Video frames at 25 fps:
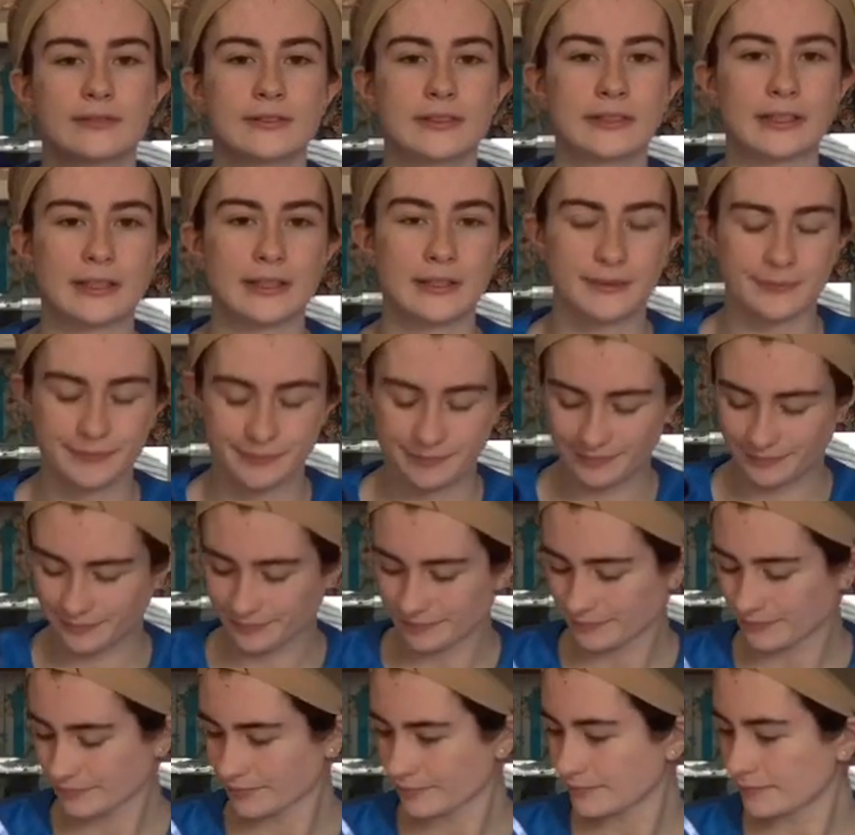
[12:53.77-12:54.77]
So,
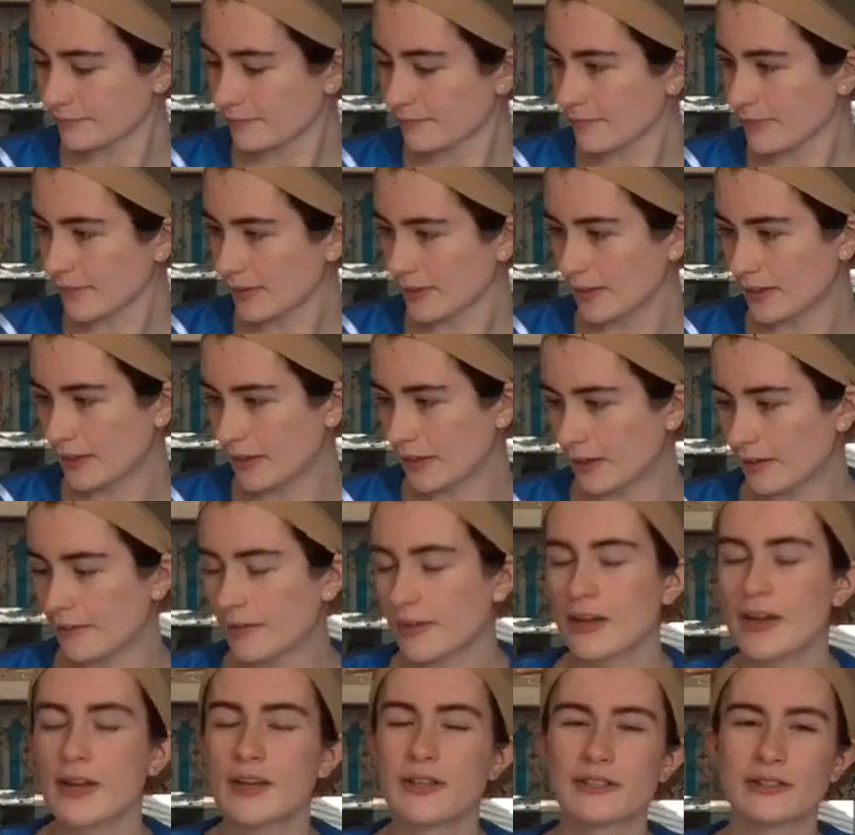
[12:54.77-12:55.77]
yeah.
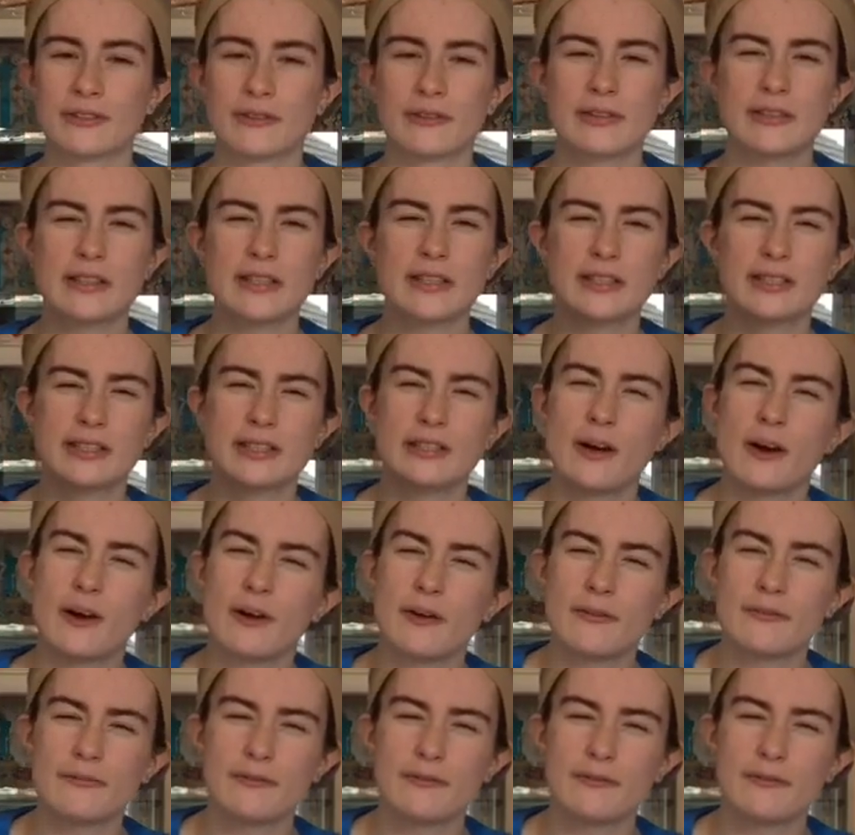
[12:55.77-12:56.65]
Sorry that it's not